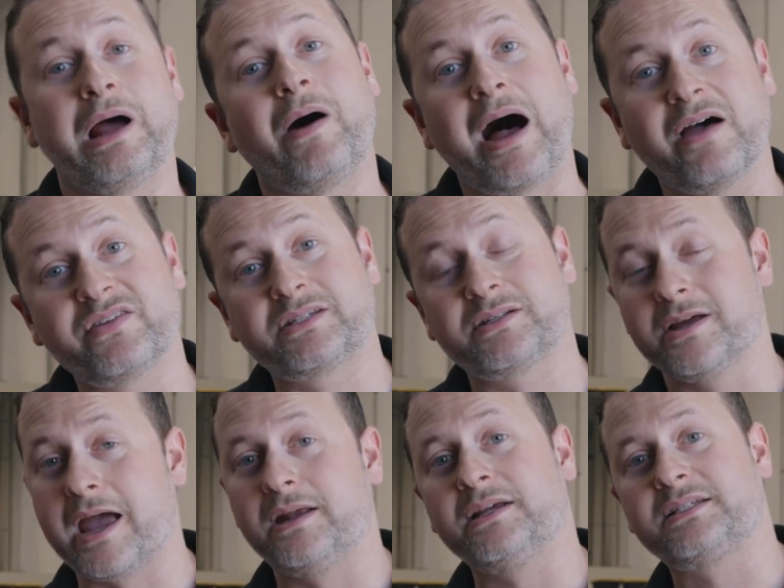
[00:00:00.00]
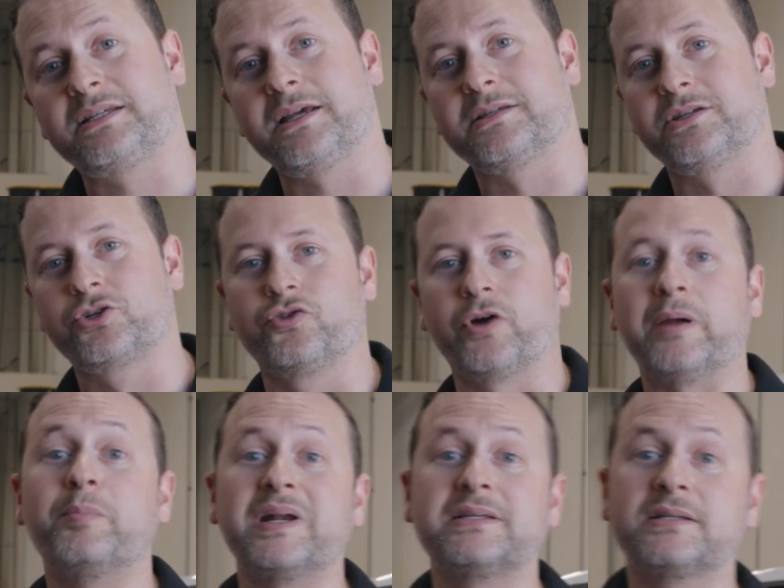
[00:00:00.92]
Now, obviously, NACS is
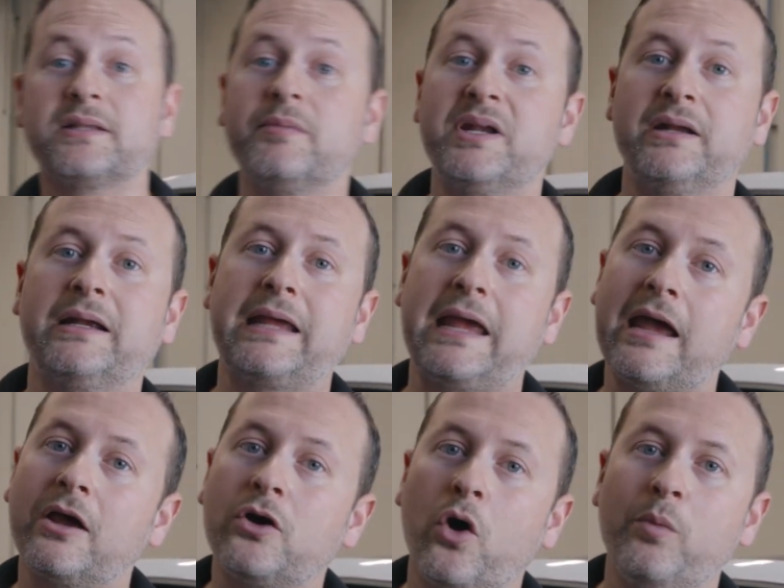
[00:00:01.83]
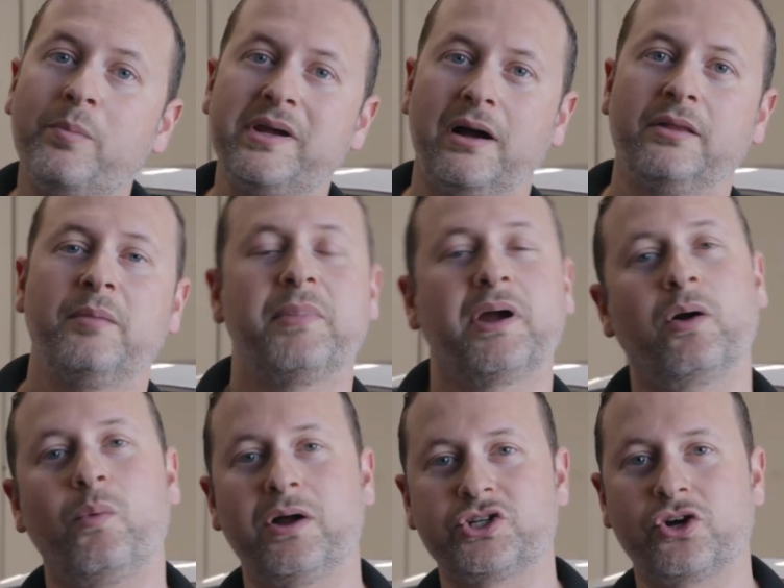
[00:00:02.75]
great, but it's limited. It can't go beyond the
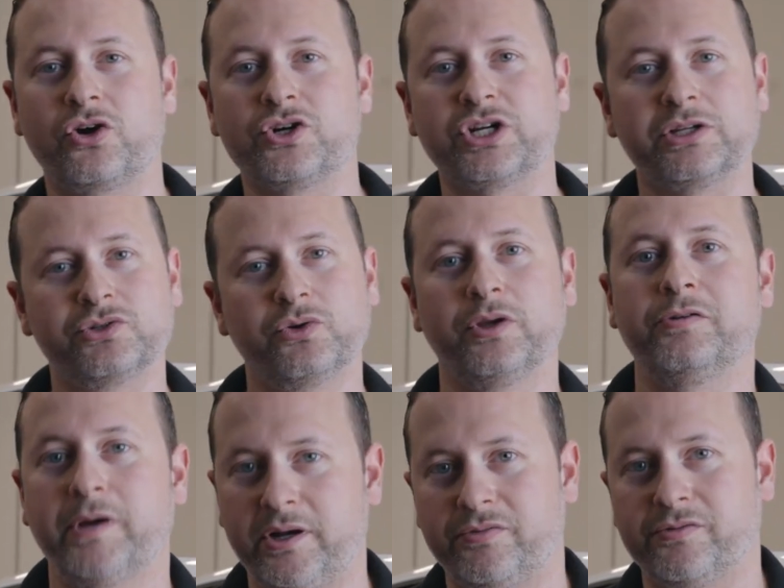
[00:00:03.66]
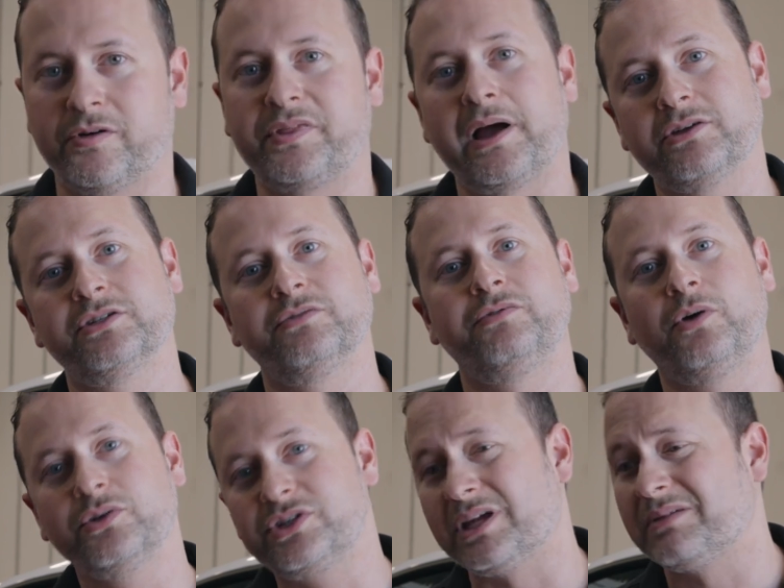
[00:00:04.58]
megawatt charging. It's only rated for 1,000
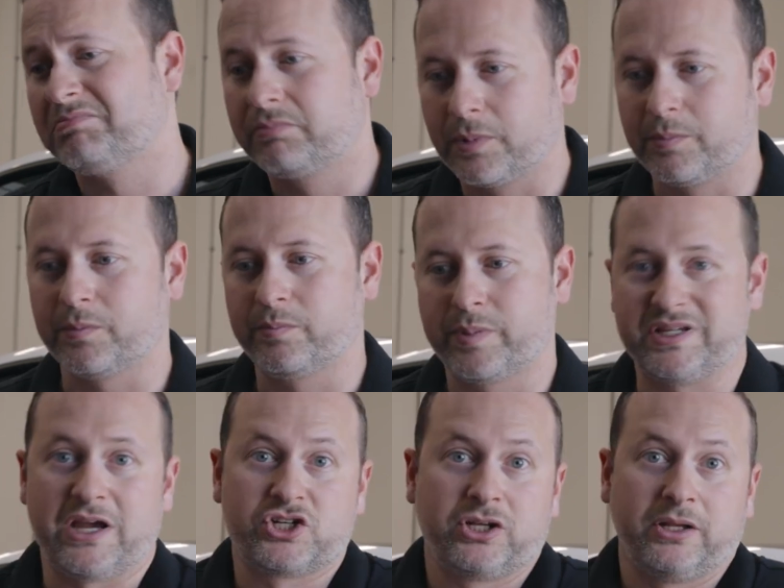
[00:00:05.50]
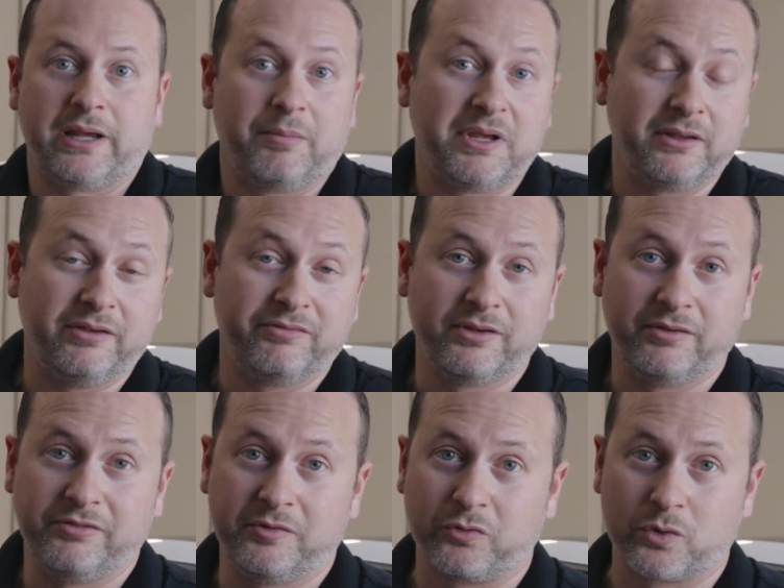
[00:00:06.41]
volts, and potentially, I mean, even the
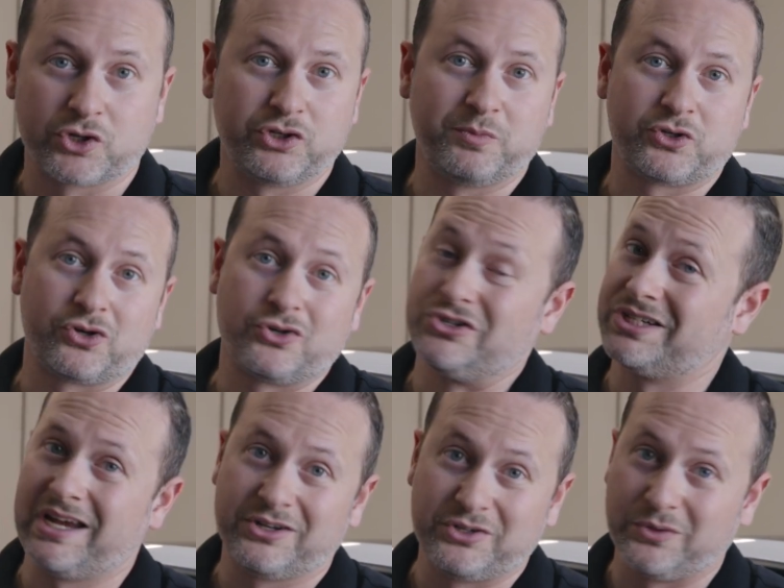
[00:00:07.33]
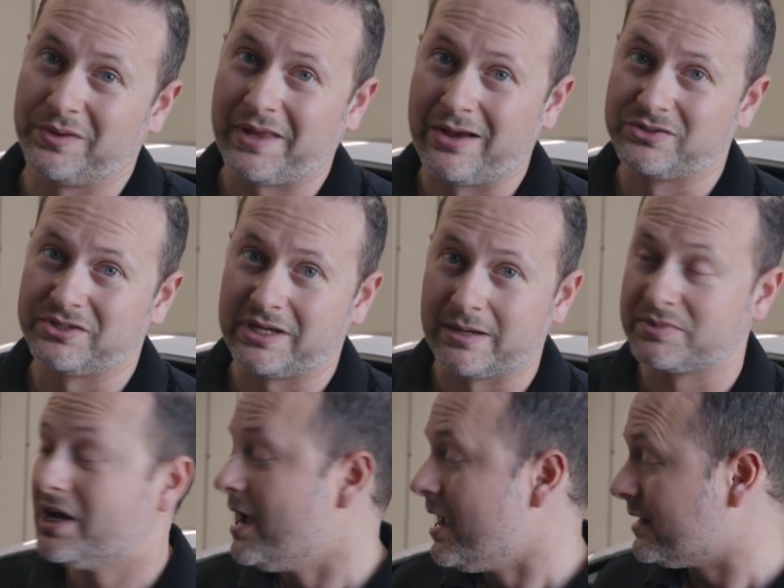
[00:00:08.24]
V4 superchargers can't do 1,000
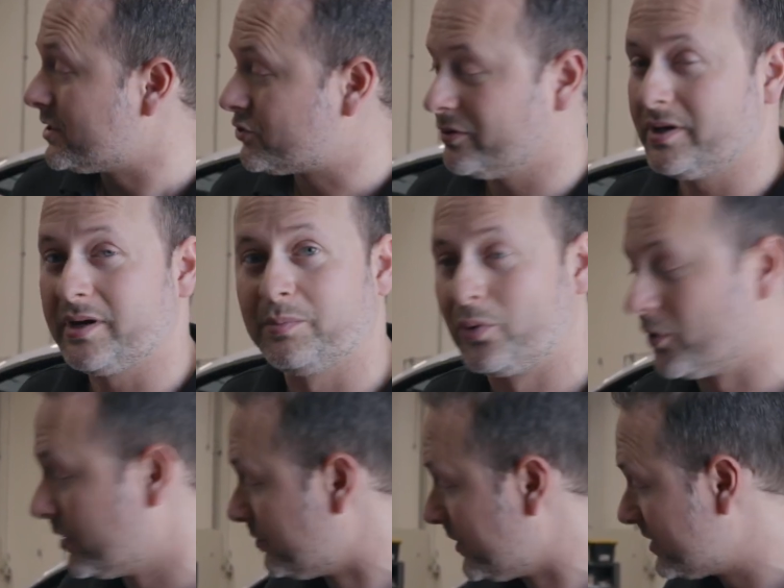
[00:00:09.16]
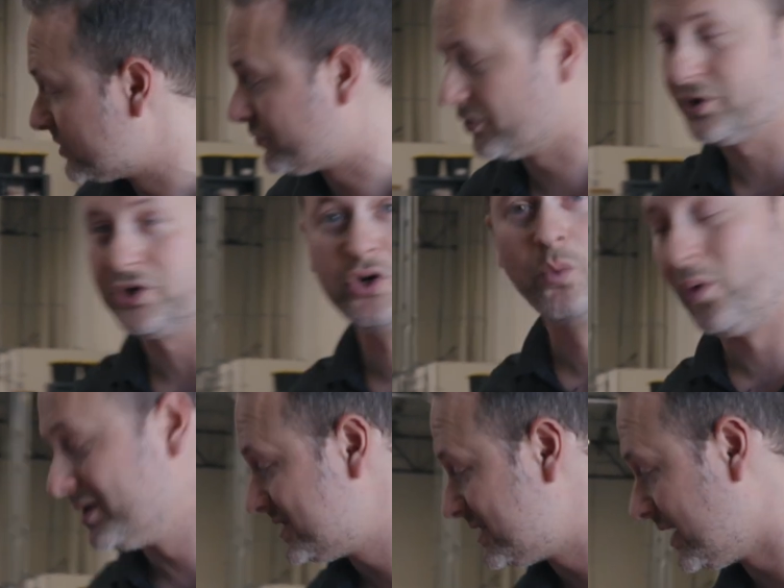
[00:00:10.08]
amps. And that's really important because for the new
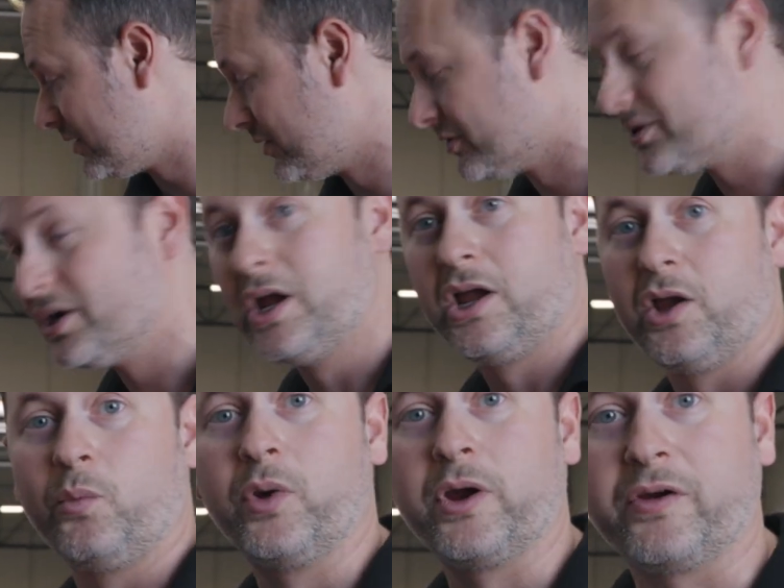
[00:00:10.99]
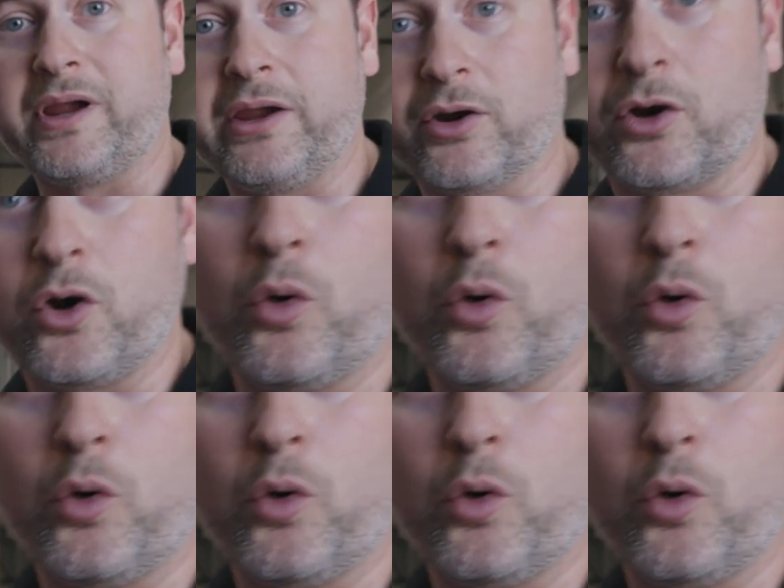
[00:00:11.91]
one standard, we're here to